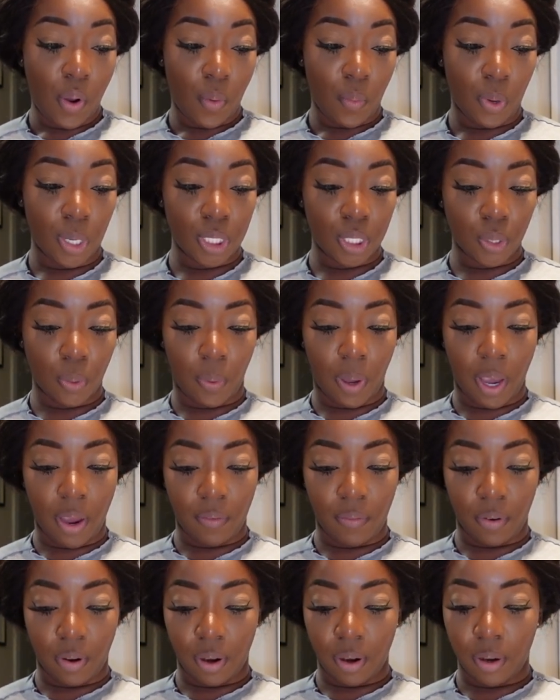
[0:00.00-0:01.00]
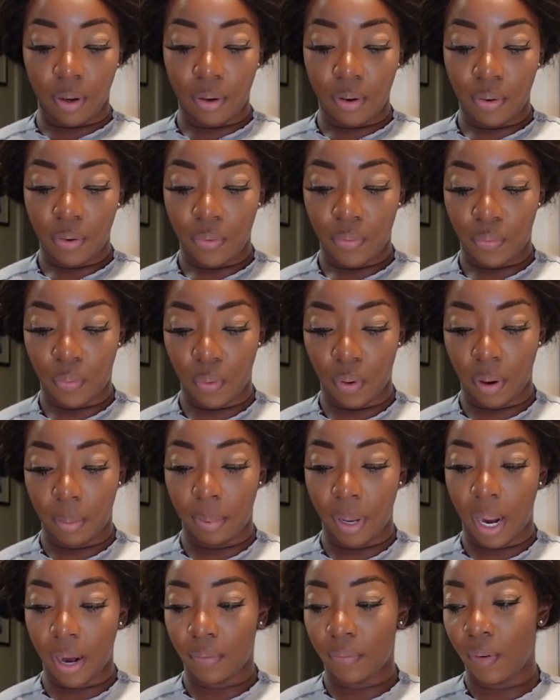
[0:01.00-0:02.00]
whatsoever for
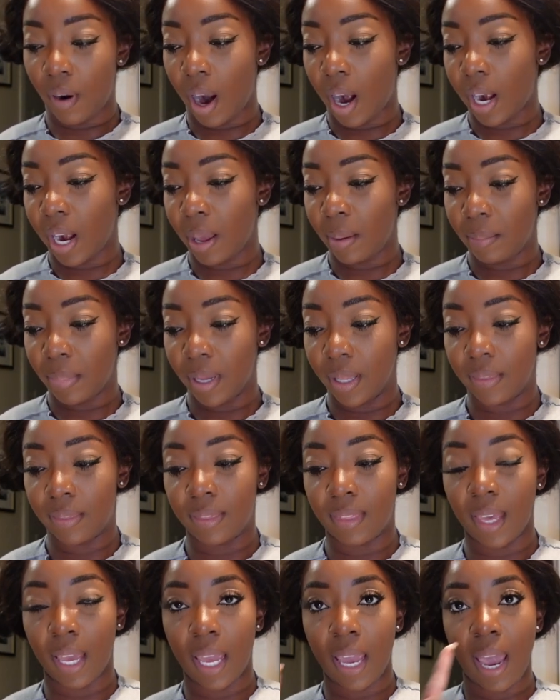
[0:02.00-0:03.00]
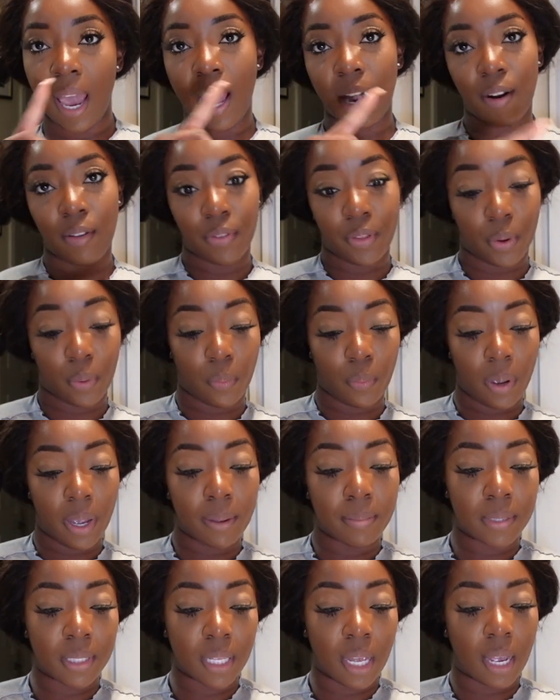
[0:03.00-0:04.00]
Black Friday, but they had on their
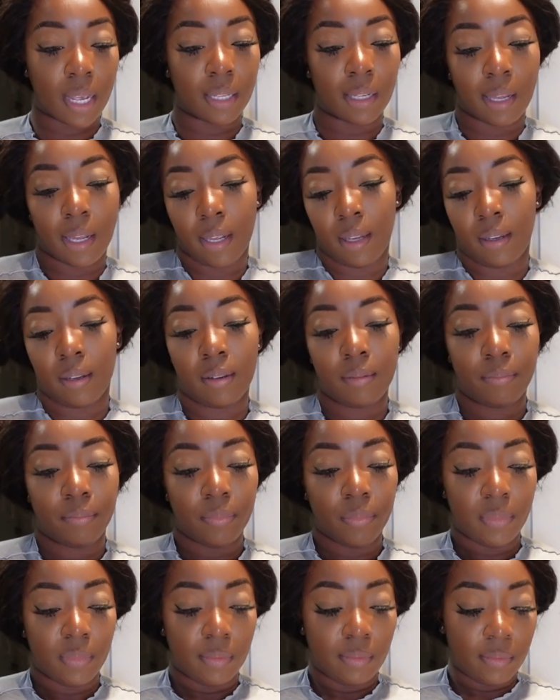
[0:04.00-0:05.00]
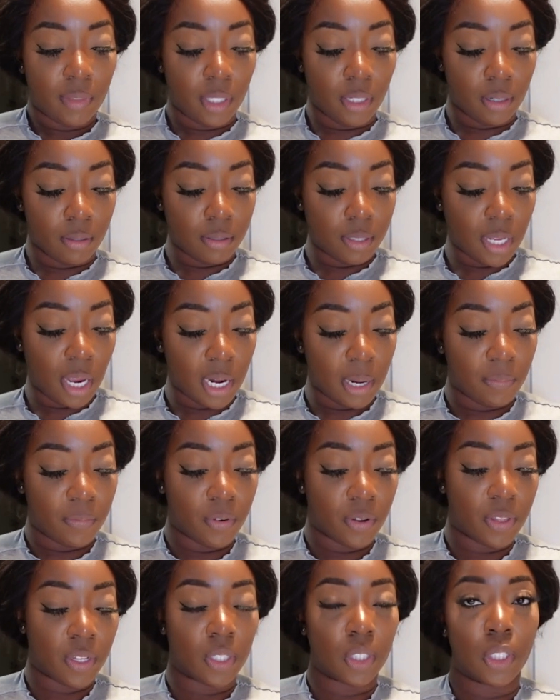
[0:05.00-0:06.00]
website, like, you know, sign up
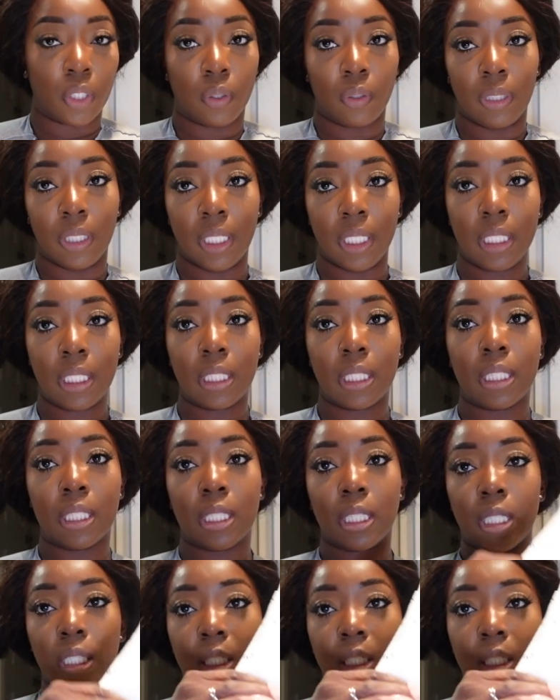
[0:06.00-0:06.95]
for their little list.